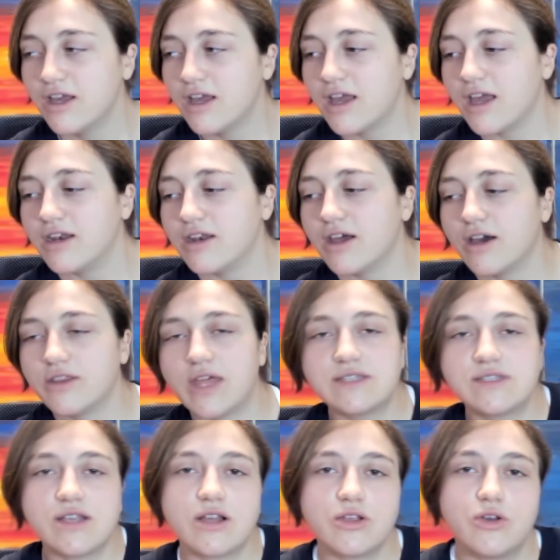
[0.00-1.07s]
And
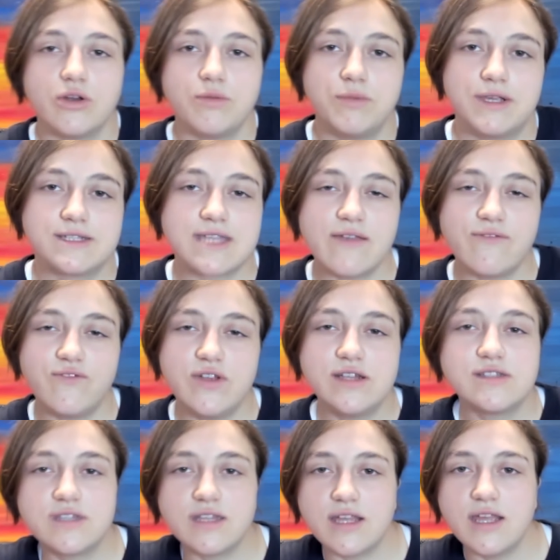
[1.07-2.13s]
that's not good because that
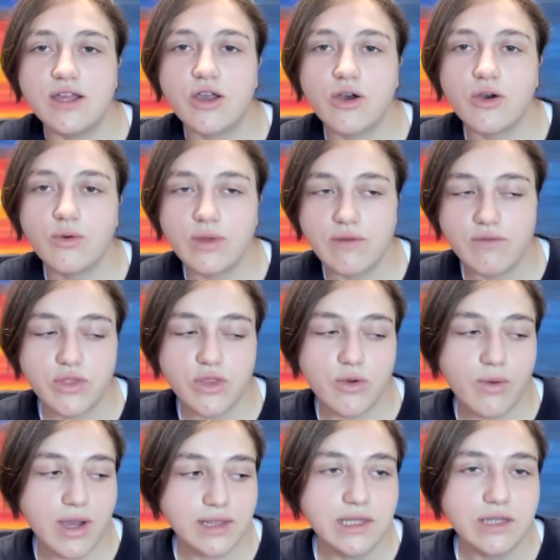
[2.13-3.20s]
feeds the ego, even
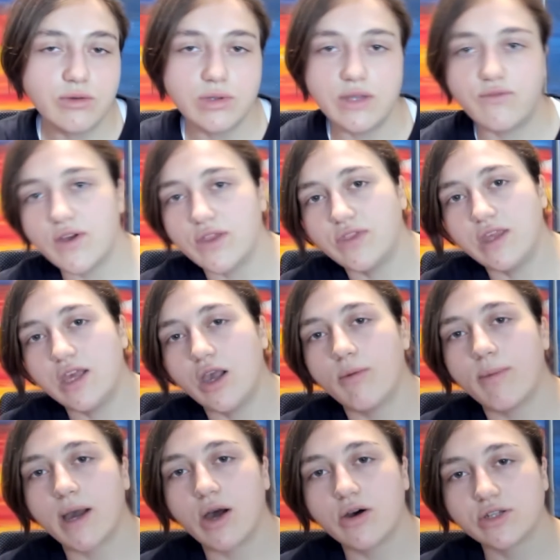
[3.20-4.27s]
though I literally fed the ego
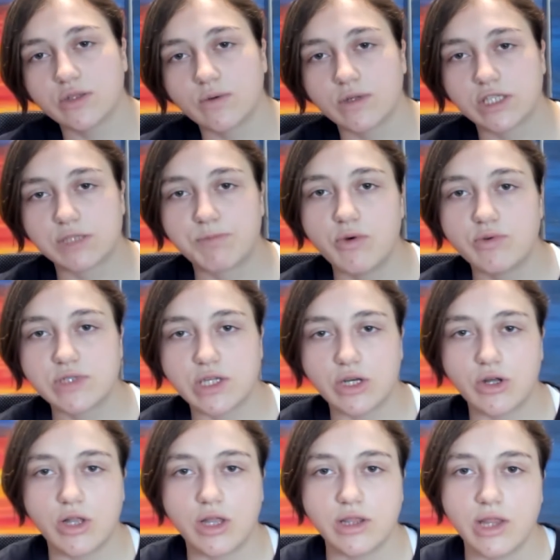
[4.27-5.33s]
by also exposing it
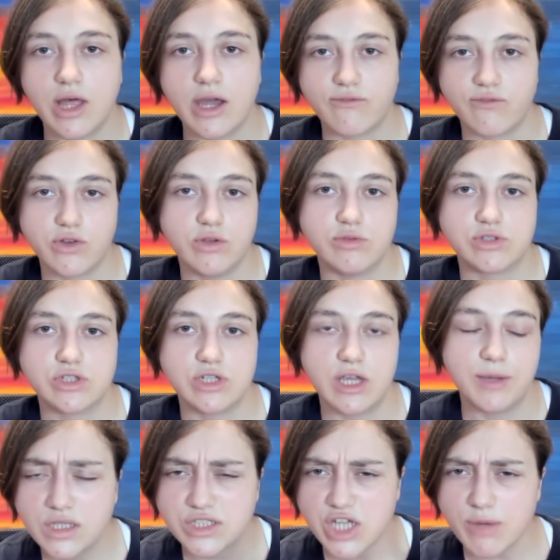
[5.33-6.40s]
all online for you to
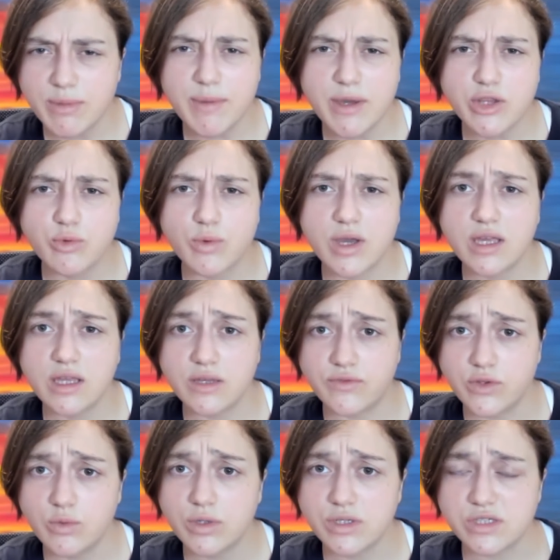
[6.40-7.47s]
see. Tell me, by the way,
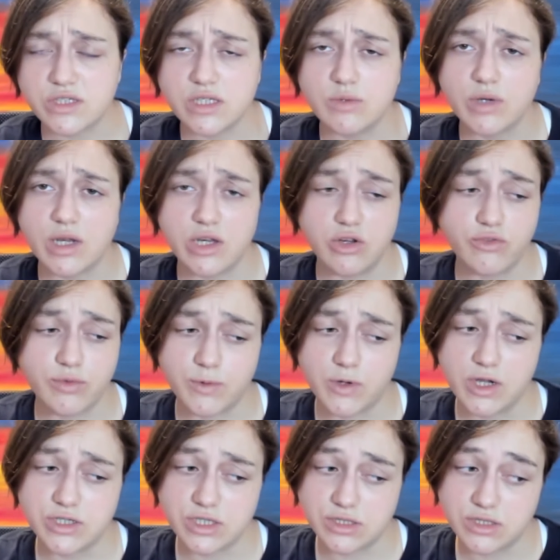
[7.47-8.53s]
if you want to see what I do for
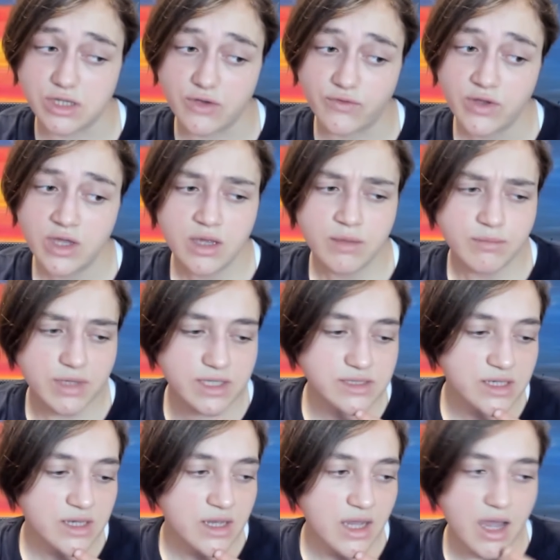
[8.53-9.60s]
project stuff,
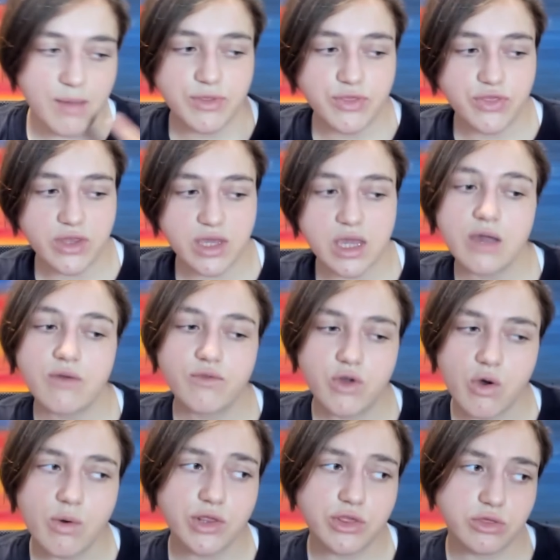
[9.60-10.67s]
because I've been thinking of
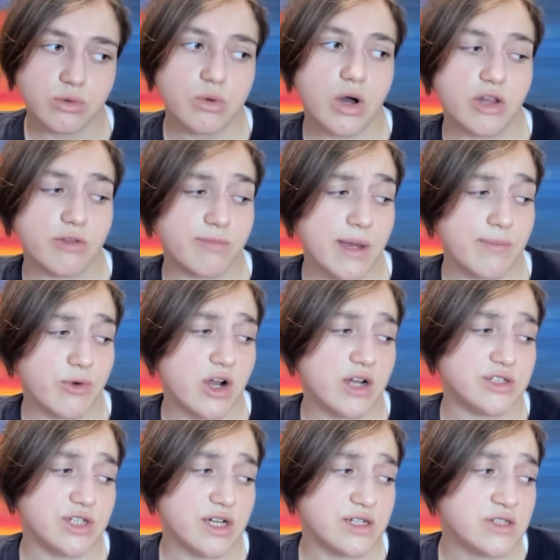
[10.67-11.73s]
going through all of my
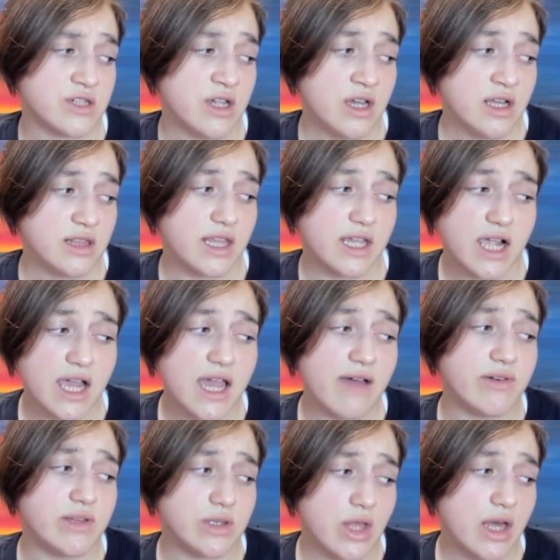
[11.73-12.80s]
projects. Like, I have
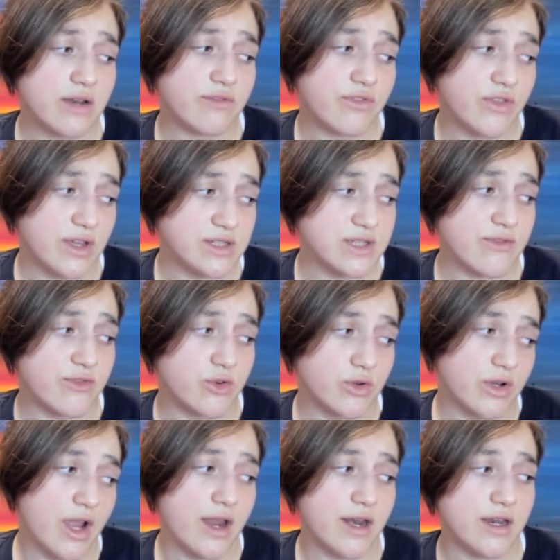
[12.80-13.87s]
a lot of things I've
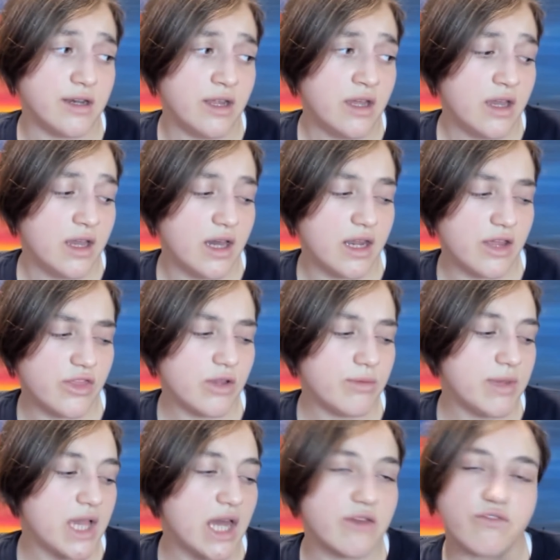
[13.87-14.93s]
created, and I think it'd
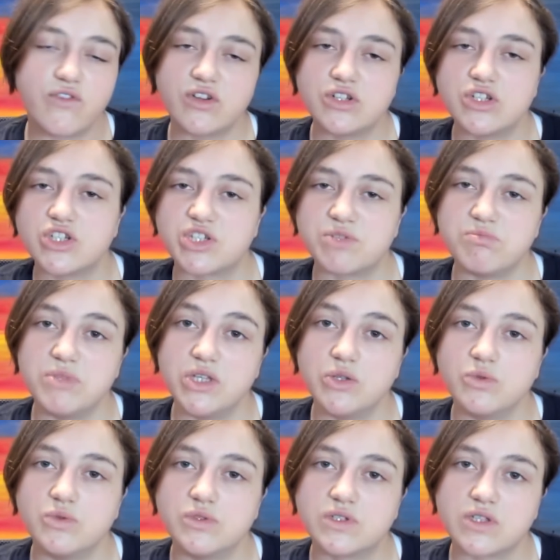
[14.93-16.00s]
be kind of fun to just
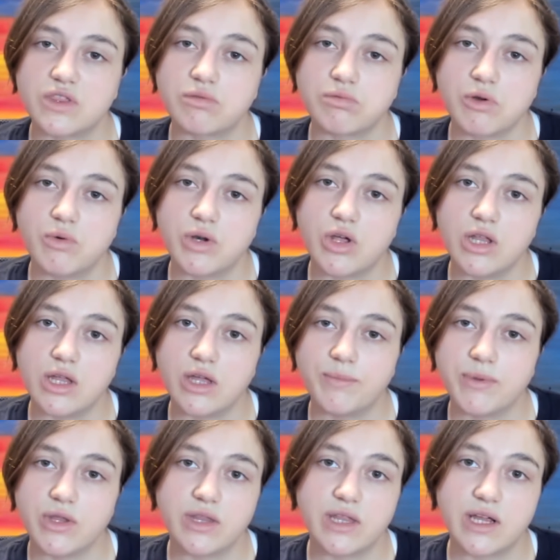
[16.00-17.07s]
muse and throw it all up
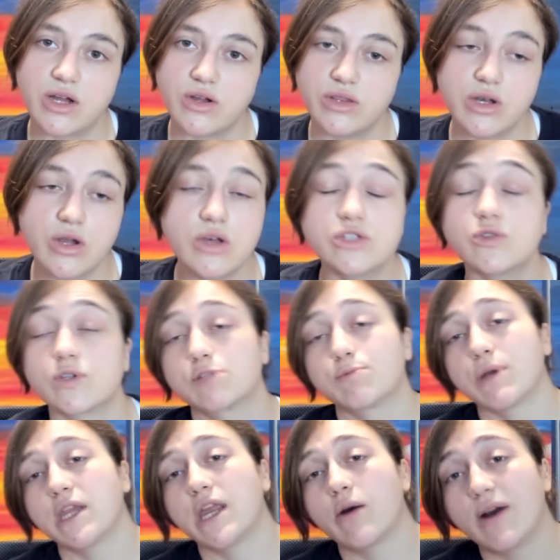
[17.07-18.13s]
on there, and then also
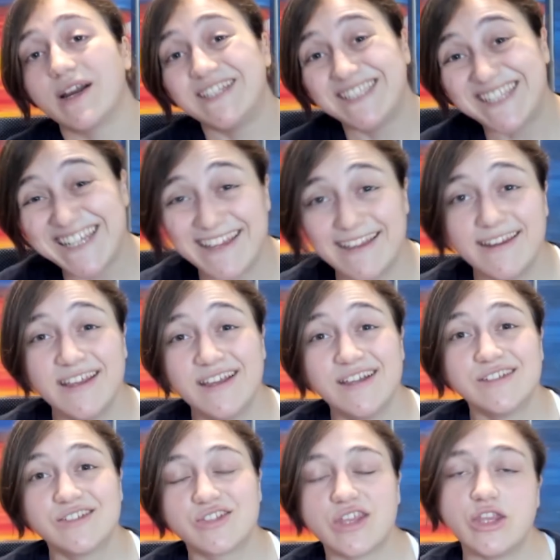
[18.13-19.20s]
explain how I did it,
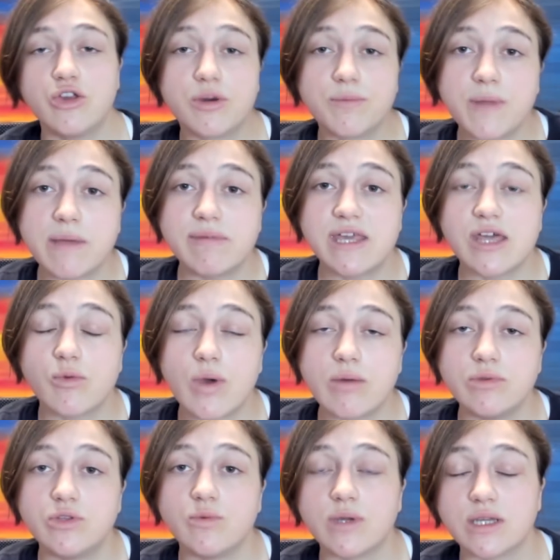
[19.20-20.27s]
so that you could maybe get away
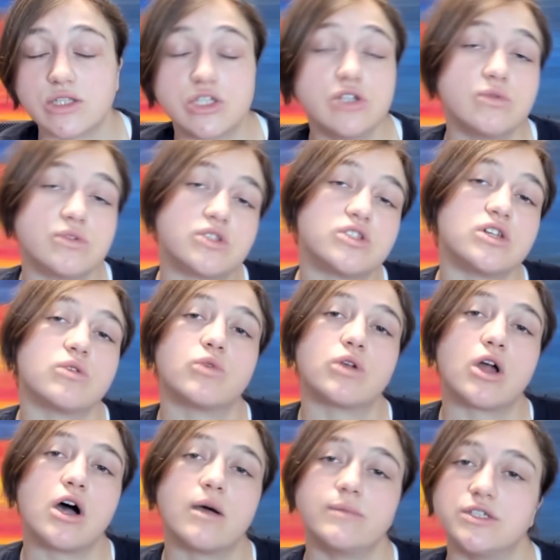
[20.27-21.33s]
with doing it too and seeing what
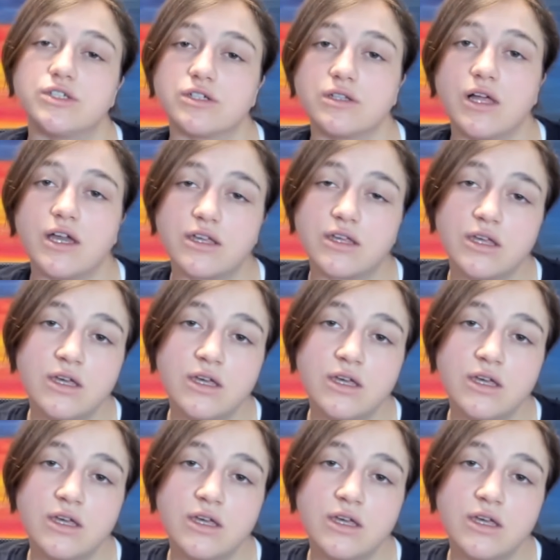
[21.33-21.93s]
hobbies you like.